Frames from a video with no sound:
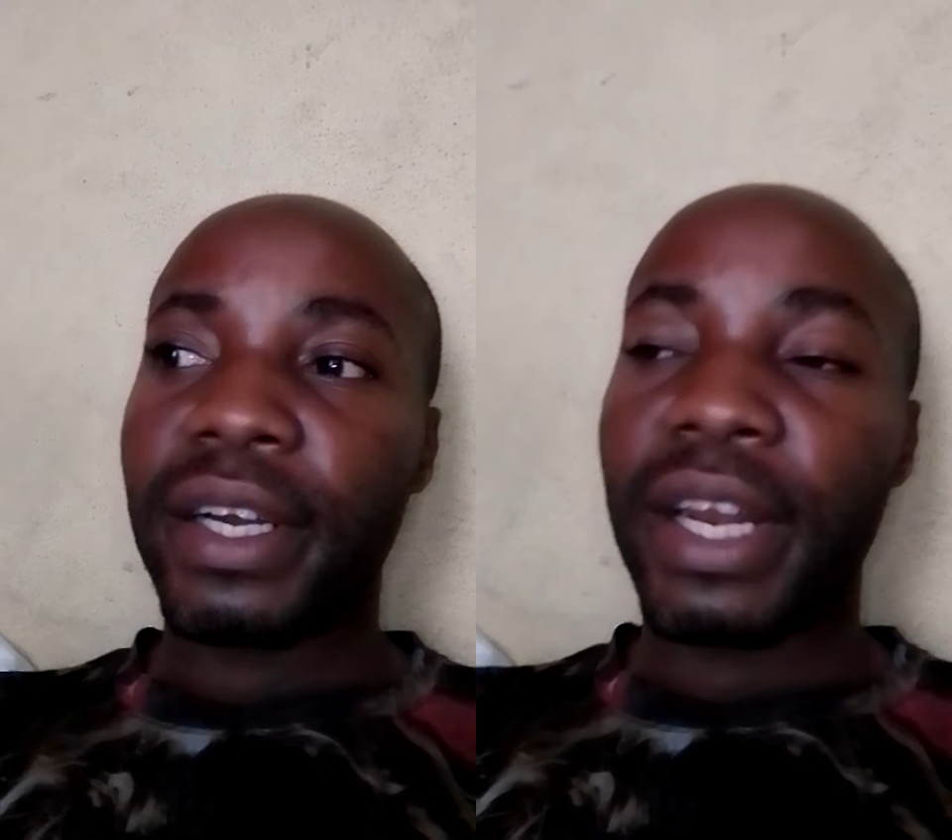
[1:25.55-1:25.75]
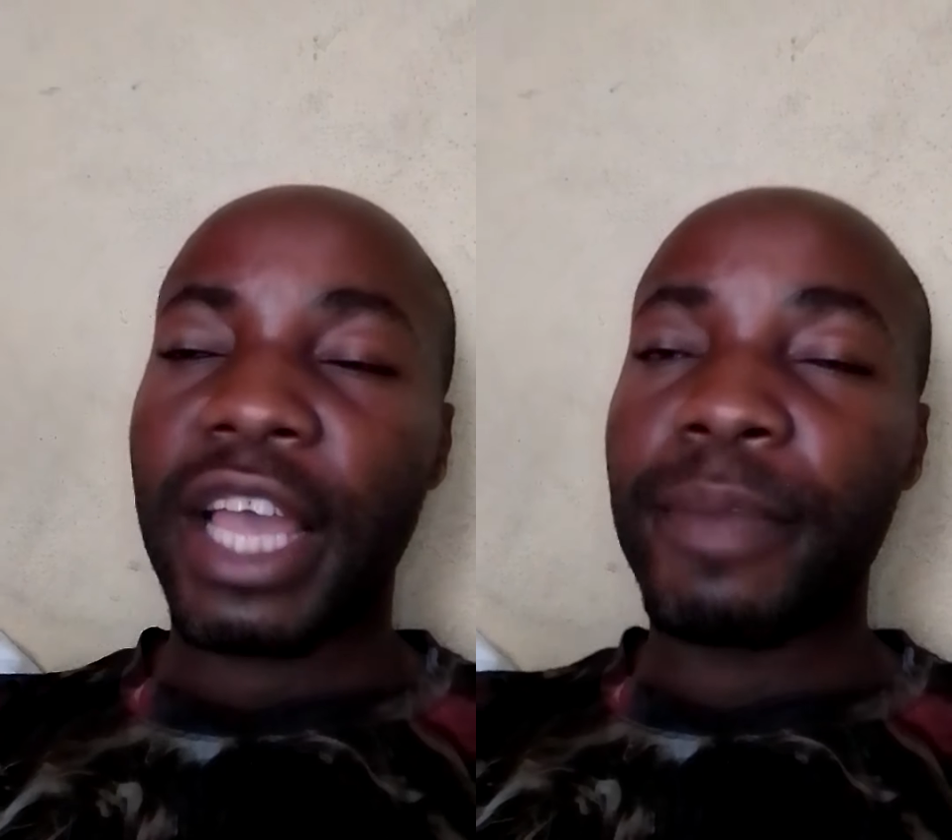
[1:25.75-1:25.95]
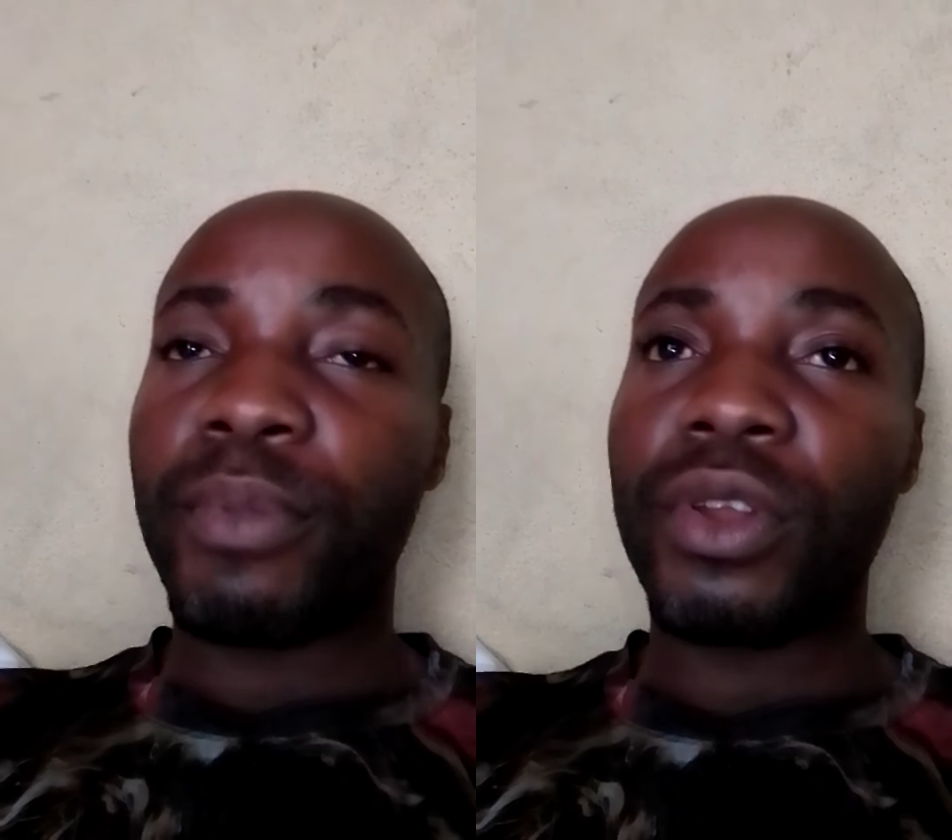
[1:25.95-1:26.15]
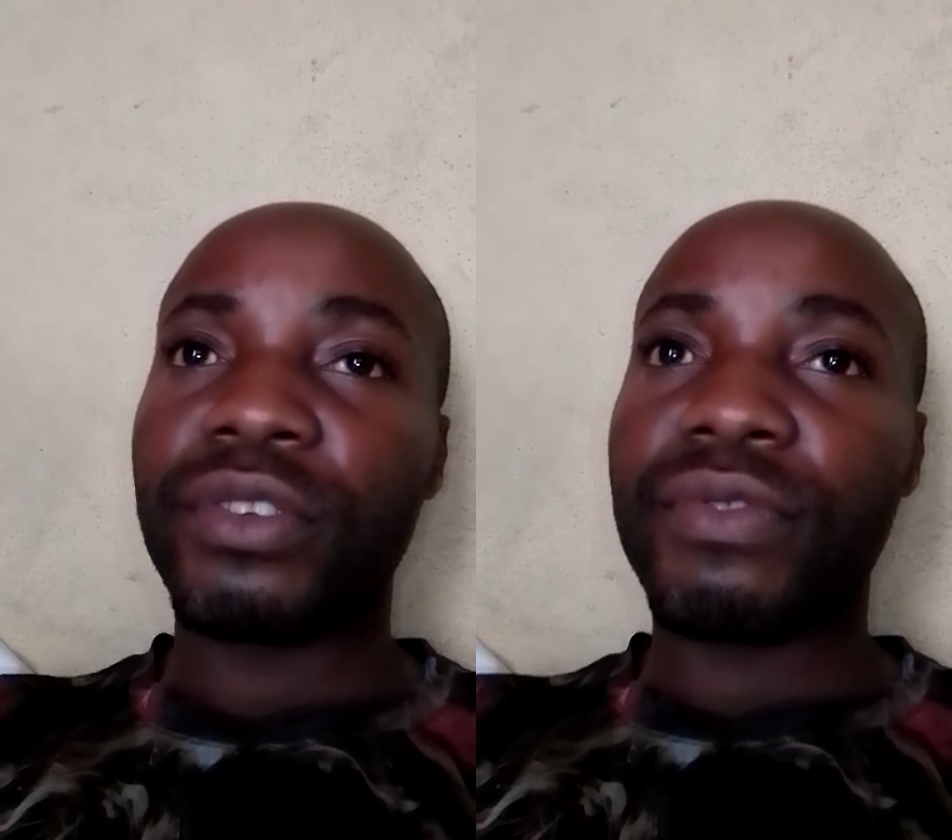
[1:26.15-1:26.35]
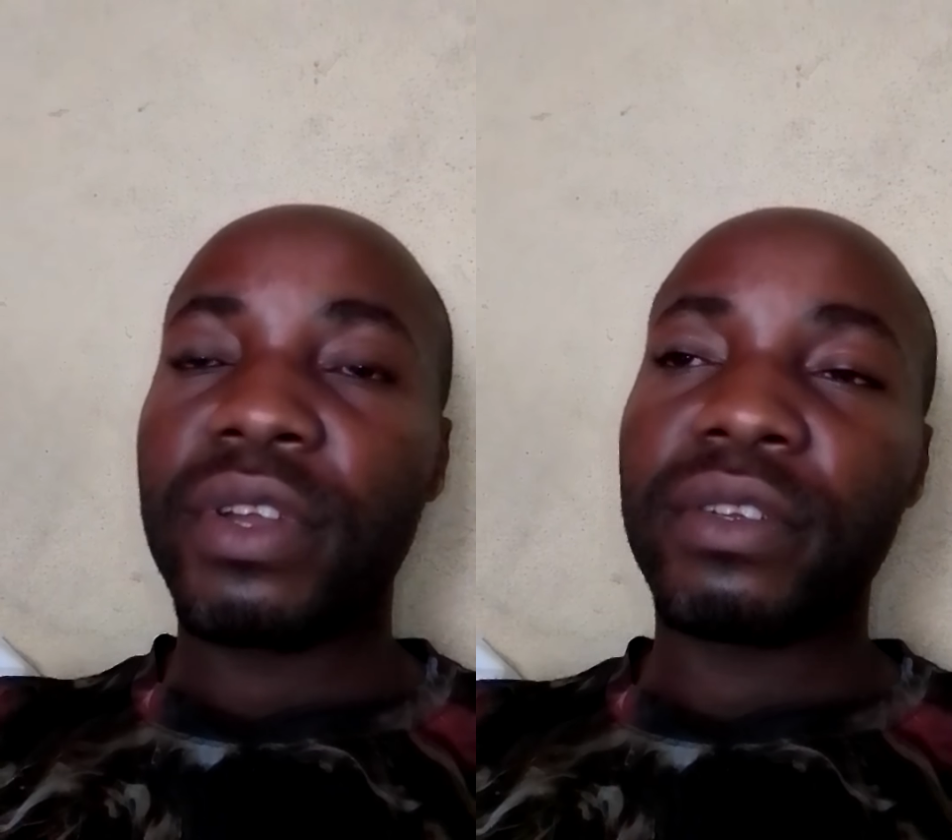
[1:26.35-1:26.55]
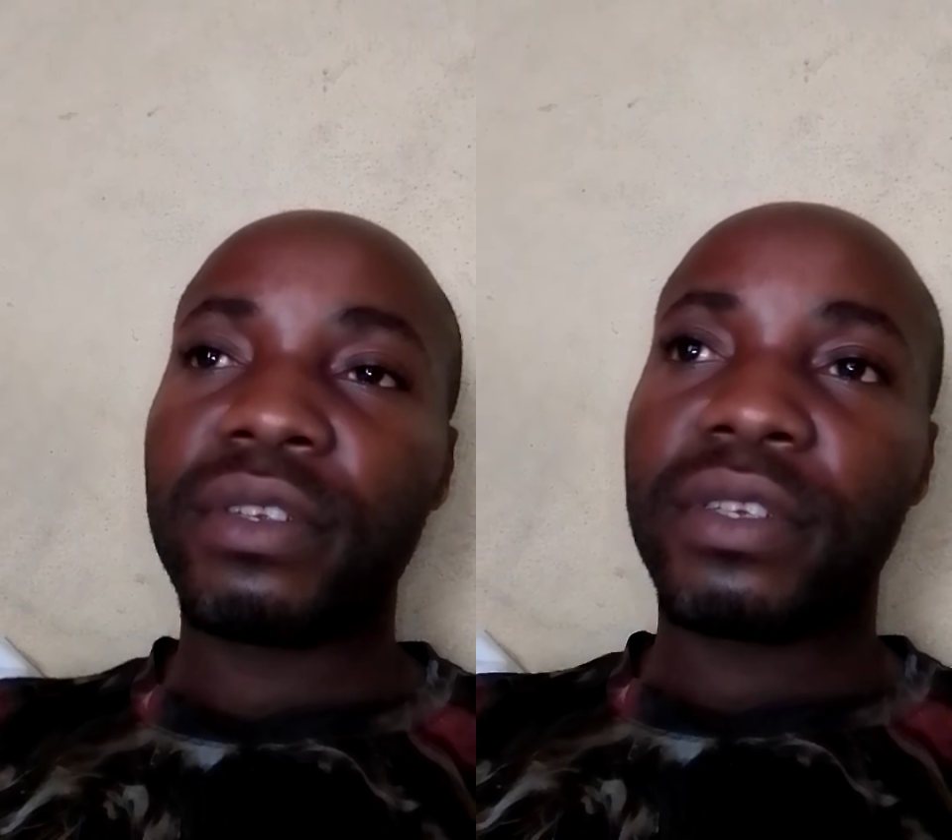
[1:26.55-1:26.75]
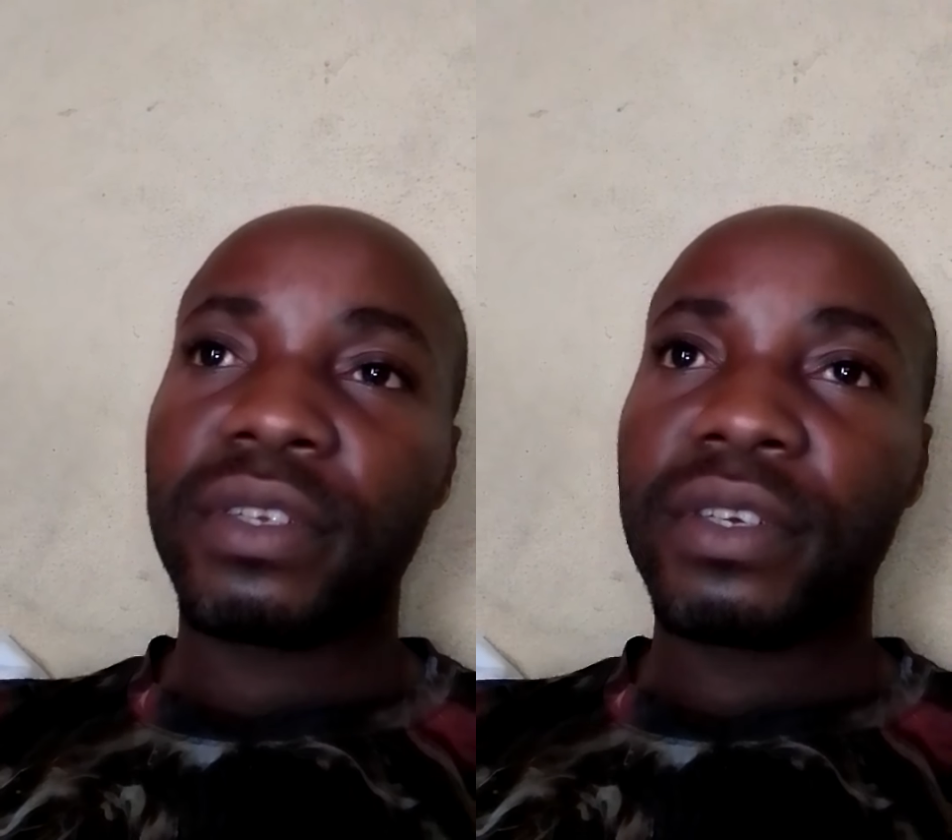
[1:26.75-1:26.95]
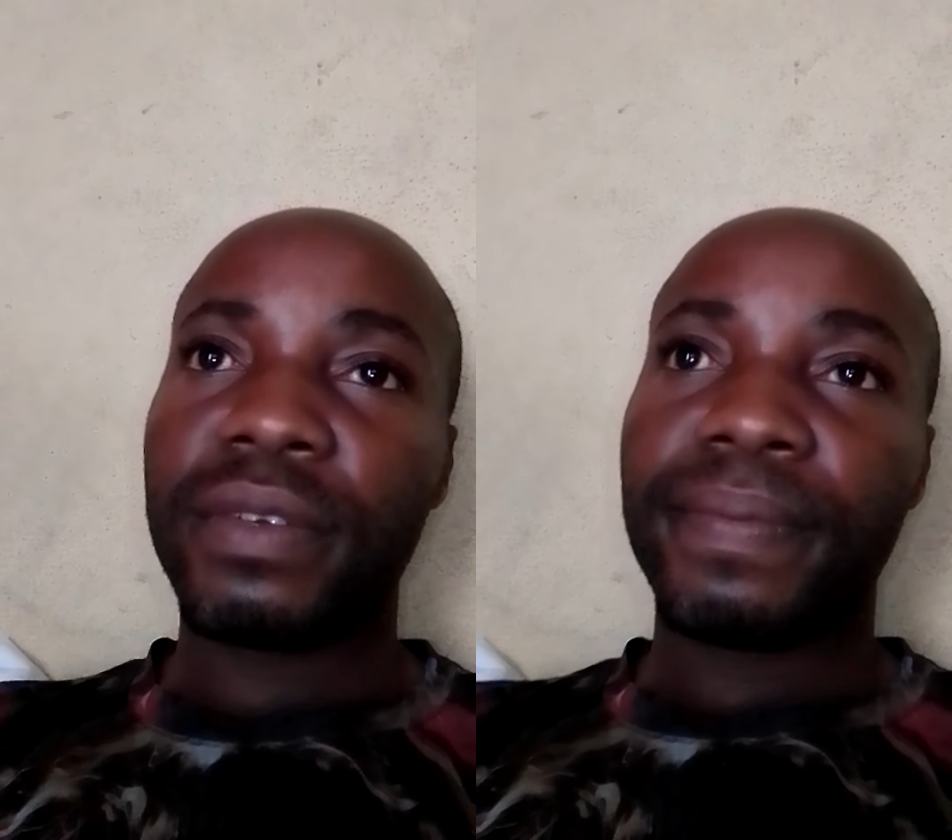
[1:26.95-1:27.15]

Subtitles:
like polystrings.